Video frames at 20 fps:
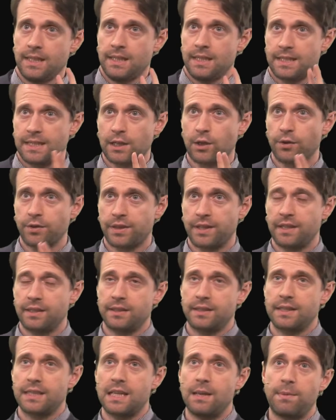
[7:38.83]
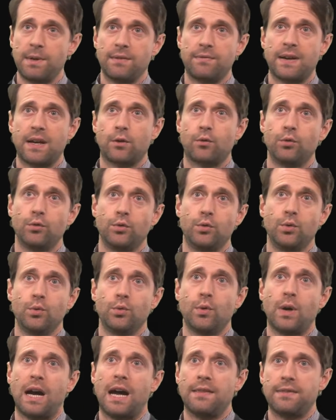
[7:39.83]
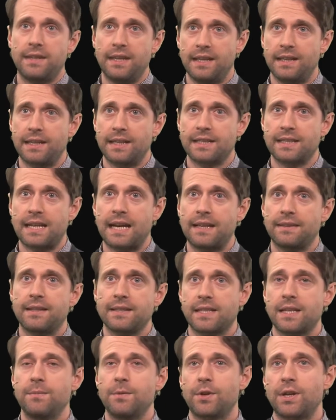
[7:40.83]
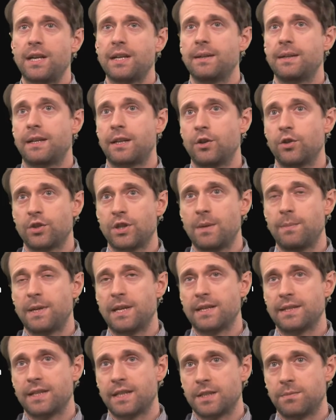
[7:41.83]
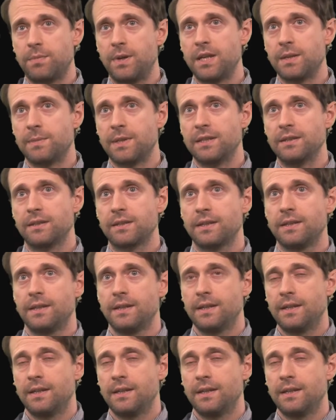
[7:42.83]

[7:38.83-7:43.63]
Second thing, even if I could do a DNS at the same Reynolds number as the experiment,